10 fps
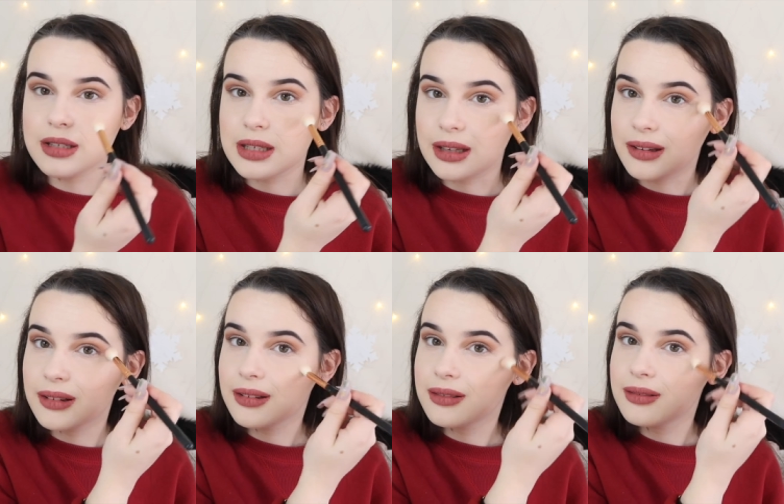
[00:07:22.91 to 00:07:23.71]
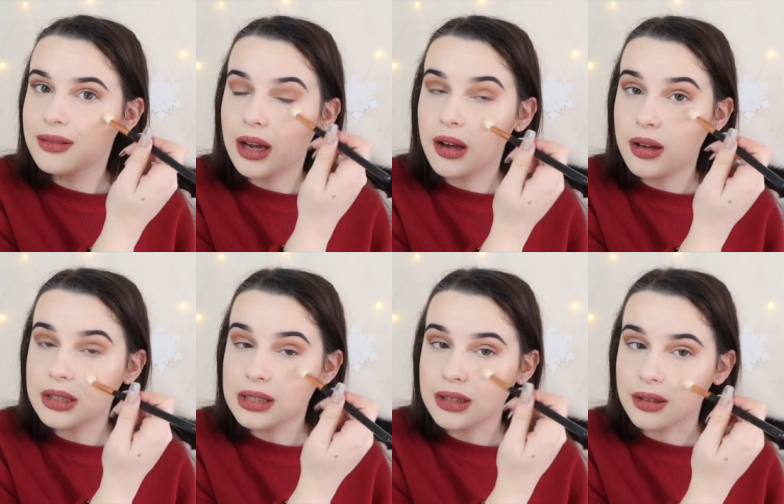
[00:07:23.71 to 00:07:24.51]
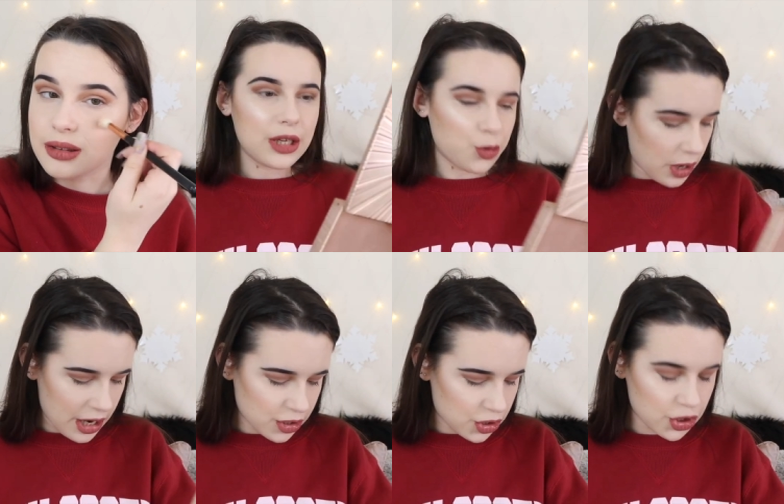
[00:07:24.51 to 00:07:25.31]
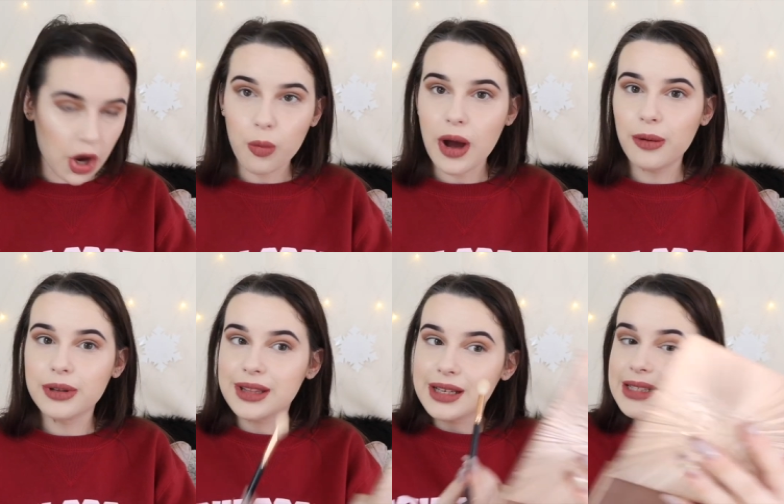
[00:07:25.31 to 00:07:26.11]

I can't sing. I can't sing. This works so well with the